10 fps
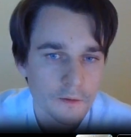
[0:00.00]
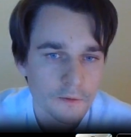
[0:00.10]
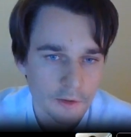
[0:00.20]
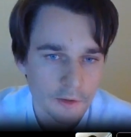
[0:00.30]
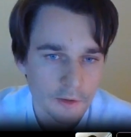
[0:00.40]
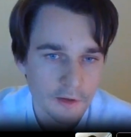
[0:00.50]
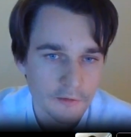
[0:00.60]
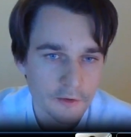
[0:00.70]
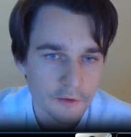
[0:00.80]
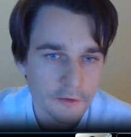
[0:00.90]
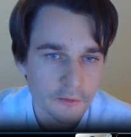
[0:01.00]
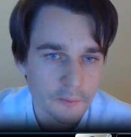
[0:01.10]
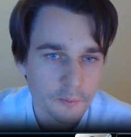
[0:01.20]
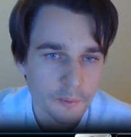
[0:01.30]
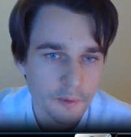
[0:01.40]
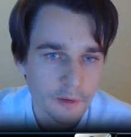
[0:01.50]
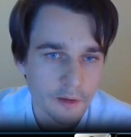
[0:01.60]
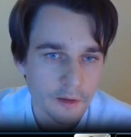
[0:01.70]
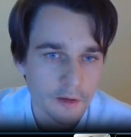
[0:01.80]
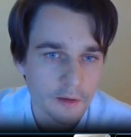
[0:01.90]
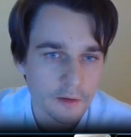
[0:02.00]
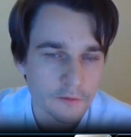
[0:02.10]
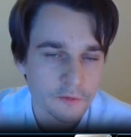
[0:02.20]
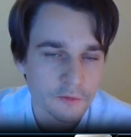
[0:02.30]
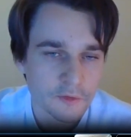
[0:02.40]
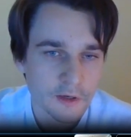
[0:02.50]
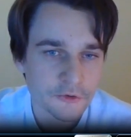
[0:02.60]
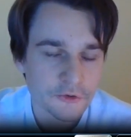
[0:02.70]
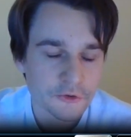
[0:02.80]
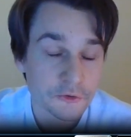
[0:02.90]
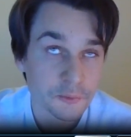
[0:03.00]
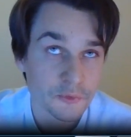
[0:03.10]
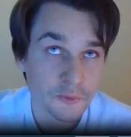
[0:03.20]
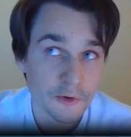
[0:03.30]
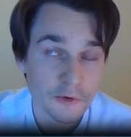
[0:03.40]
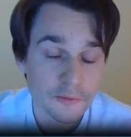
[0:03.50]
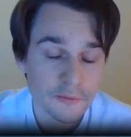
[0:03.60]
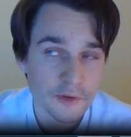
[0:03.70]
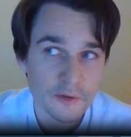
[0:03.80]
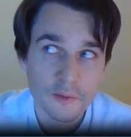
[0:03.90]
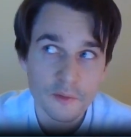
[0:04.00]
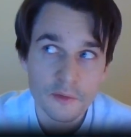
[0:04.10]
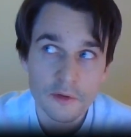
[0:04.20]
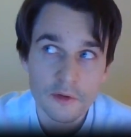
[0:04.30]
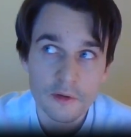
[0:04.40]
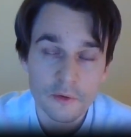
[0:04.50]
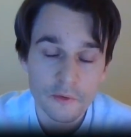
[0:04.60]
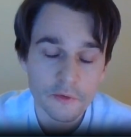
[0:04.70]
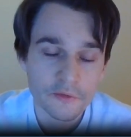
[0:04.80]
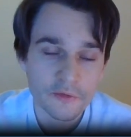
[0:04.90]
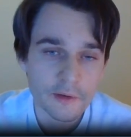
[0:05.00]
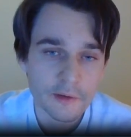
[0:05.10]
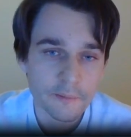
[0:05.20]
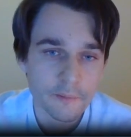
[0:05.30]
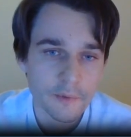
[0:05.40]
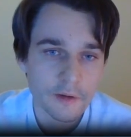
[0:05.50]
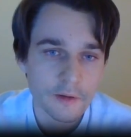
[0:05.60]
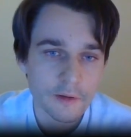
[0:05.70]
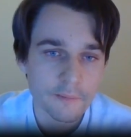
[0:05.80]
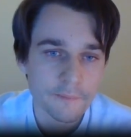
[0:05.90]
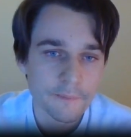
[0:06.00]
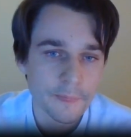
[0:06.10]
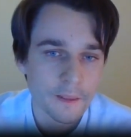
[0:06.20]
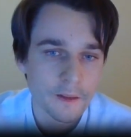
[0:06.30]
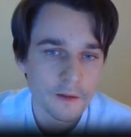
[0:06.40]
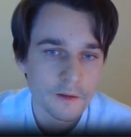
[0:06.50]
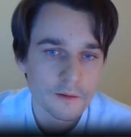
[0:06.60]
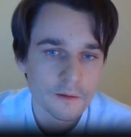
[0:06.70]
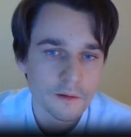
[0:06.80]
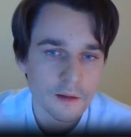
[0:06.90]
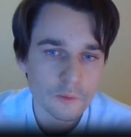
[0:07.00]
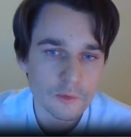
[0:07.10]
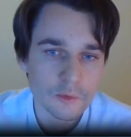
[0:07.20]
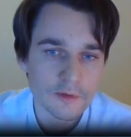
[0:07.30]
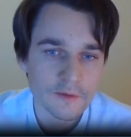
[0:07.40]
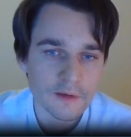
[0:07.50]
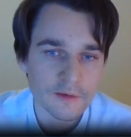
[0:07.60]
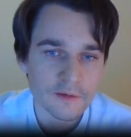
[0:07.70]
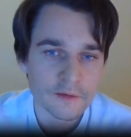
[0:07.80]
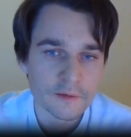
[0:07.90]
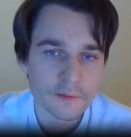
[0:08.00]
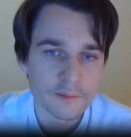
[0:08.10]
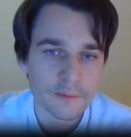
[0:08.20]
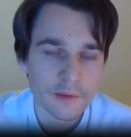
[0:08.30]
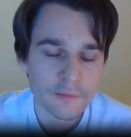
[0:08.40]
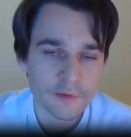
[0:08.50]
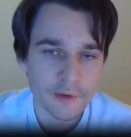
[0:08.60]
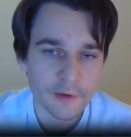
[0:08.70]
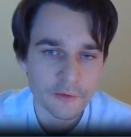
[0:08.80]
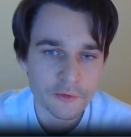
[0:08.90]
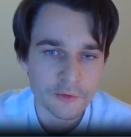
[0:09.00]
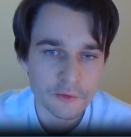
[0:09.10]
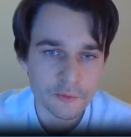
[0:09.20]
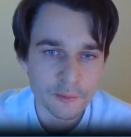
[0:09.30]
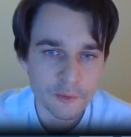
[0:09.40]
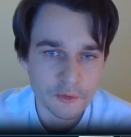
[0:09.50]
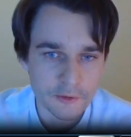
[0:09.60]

so I'll, I'll talk uh, to Siraj tomorrow, I think, uh, on Sunday, um, and we'll discuss if it's better to do it remotely